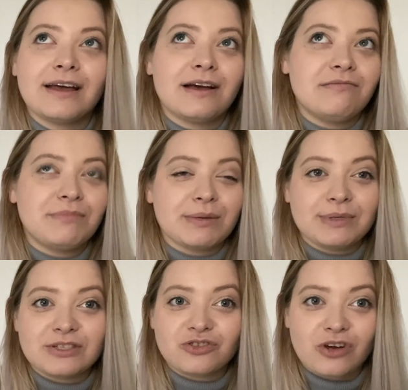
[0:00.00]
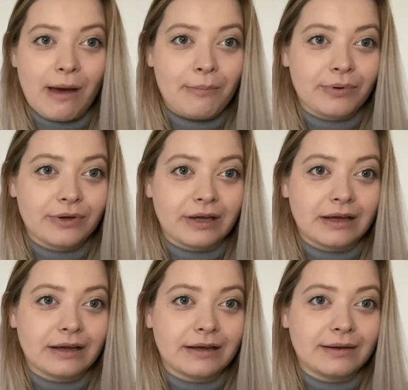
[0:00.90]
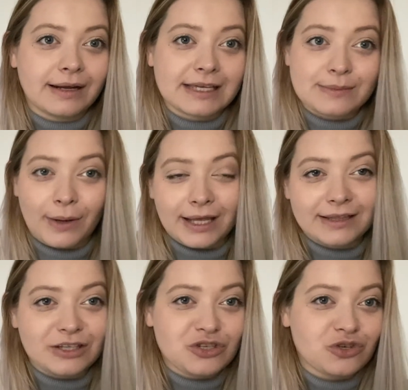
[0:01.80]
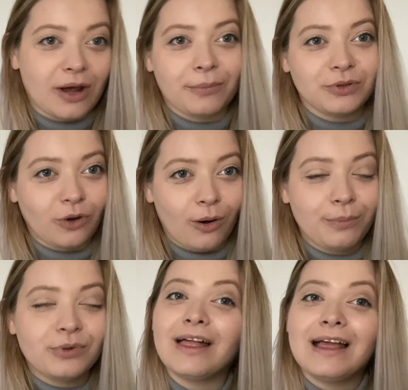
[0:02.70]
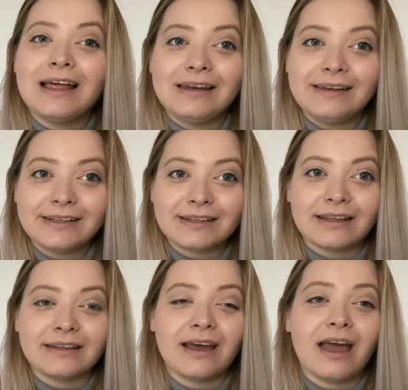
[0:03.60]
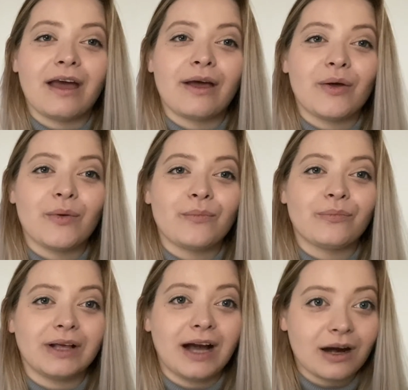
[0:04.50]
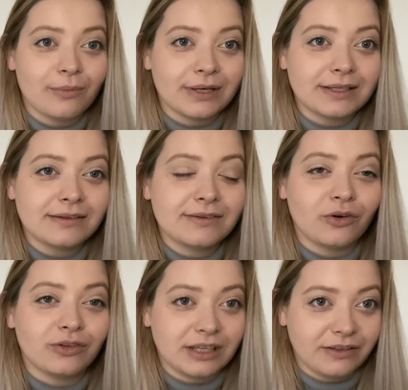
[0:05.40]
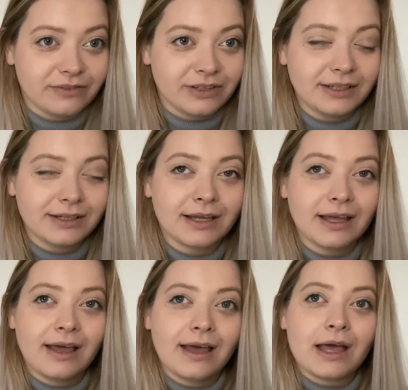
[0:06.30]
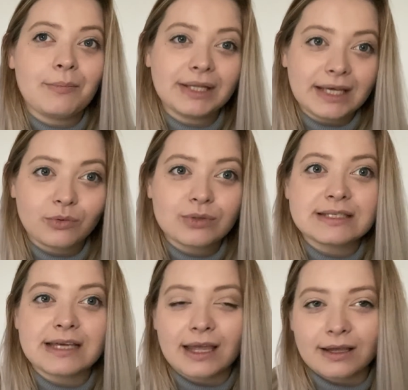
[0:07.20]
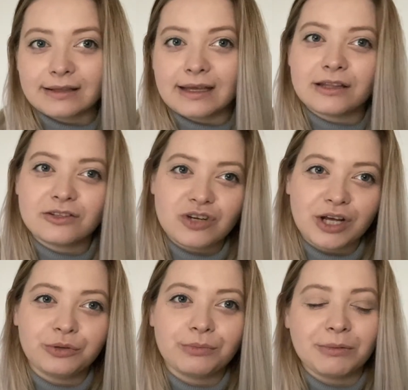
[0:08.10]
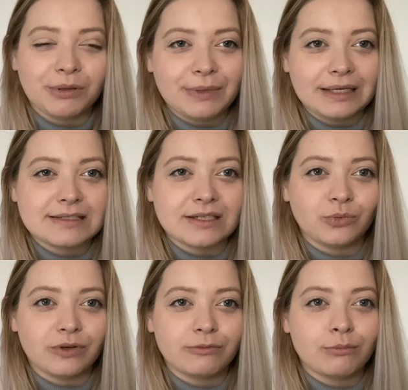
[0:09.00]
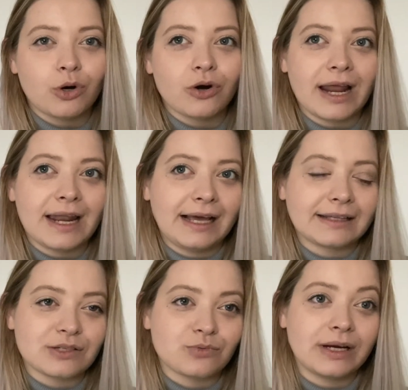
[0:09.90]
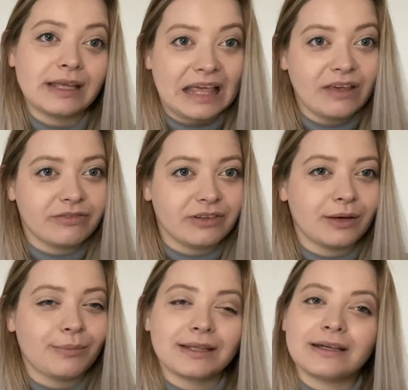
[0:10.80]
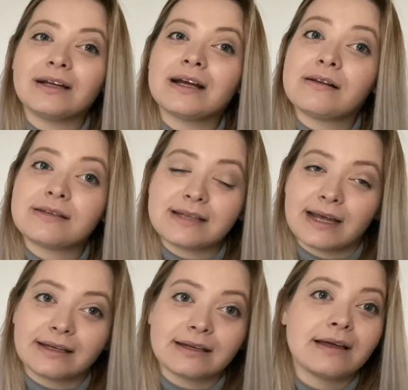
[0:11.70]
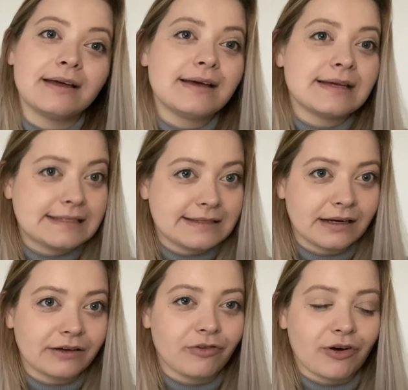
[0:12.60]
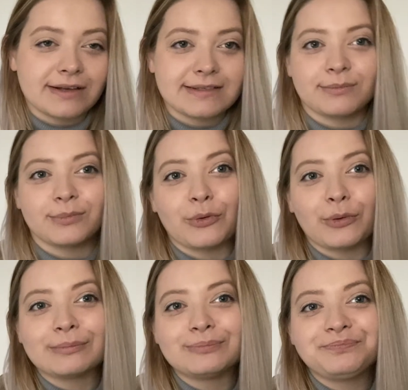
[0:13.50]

maybe strap, like a spaghetti strap top, linen garment on the evening. But I would say then try to maybe mix it with more elegant as well evening materials, like silk, for example.